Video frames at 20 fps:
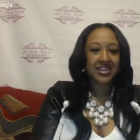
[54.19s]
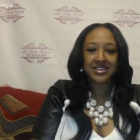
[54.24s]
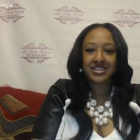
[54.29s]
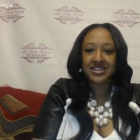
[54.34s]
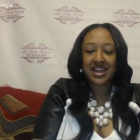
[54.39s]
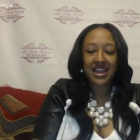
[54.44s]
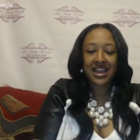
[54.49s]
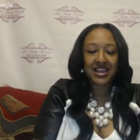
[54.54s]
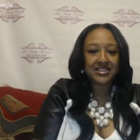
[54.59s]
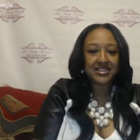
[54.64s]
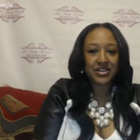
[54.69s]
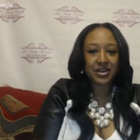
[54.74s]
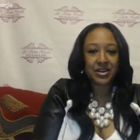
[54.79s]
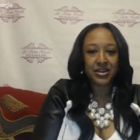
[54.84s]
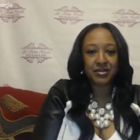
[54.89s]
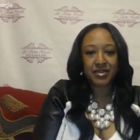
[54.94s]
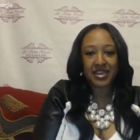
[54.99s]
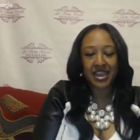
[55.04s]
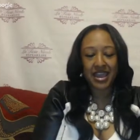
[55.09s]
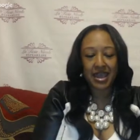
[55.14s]
tonight is
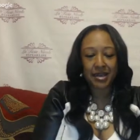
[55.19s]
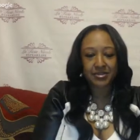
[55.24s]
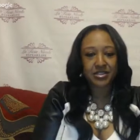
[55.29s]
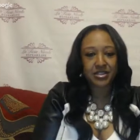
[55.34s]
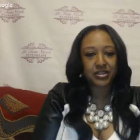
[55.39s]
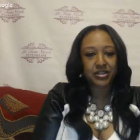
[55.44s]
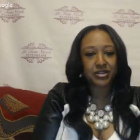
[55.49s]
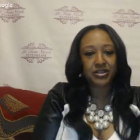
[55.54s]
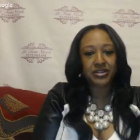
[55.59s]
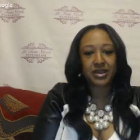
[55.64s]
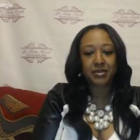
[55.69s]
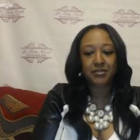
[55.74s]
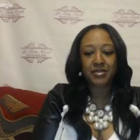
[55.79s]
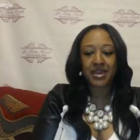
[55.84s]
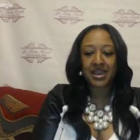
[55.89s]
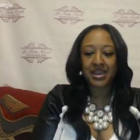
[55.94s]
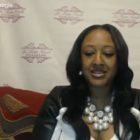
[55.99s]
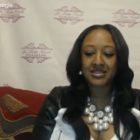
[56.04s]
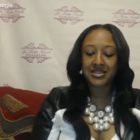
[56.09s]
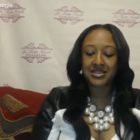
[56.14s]
going to be absolutely
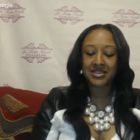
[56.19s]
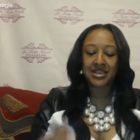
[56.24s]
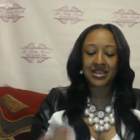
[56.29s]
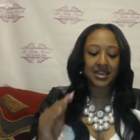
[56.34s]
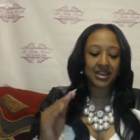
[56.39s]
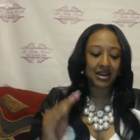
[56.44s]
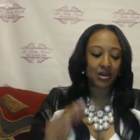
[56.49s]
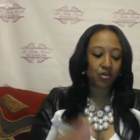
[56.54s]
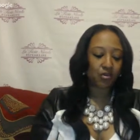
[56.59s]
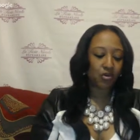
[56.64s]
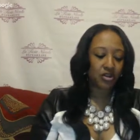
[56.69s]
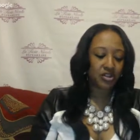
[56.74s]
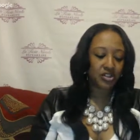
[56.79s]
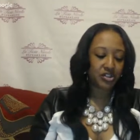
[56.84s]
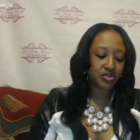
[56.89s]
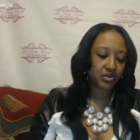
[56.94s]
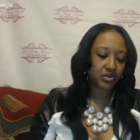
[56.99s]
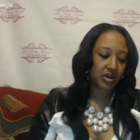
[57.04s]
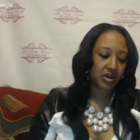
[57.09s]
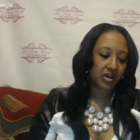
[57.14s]
amazing, and I
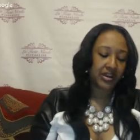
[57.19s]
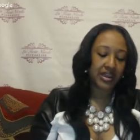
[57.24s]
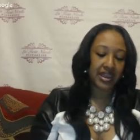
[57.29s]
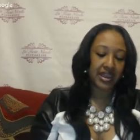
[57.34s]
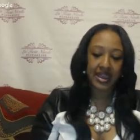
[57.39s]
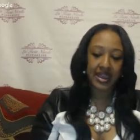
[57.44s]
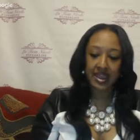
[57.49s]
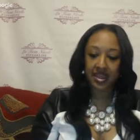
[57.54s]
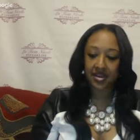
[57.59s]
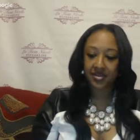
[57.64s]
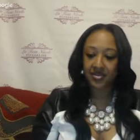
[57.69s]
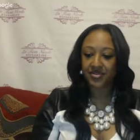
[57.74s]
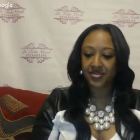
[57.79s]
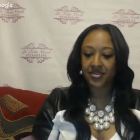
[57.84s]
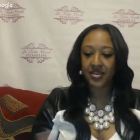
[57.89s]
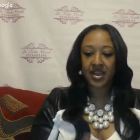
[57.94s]
want you all to have